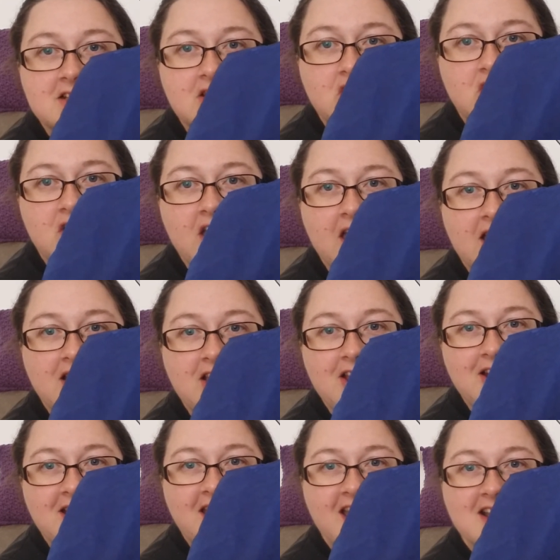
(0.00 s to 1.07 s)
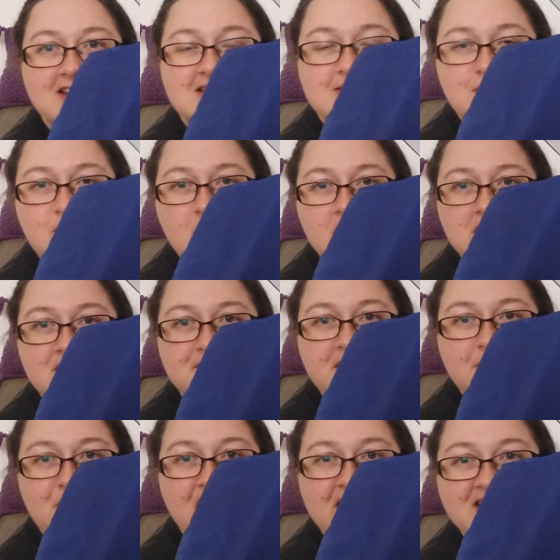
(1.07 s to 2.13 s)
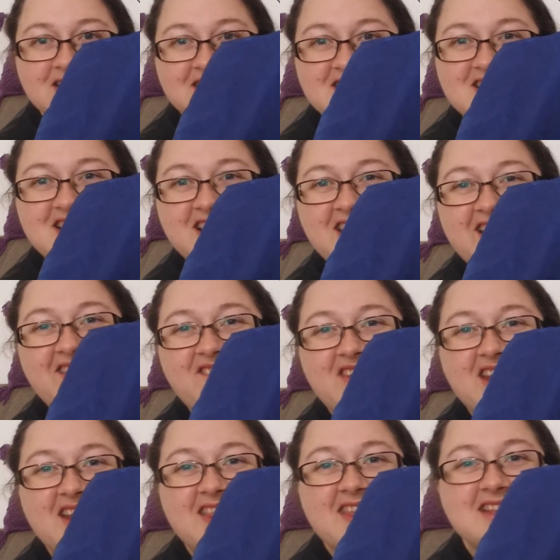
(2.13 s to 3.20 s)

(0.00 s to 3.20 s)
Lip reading: So can you guess what some of the patterns are going to be in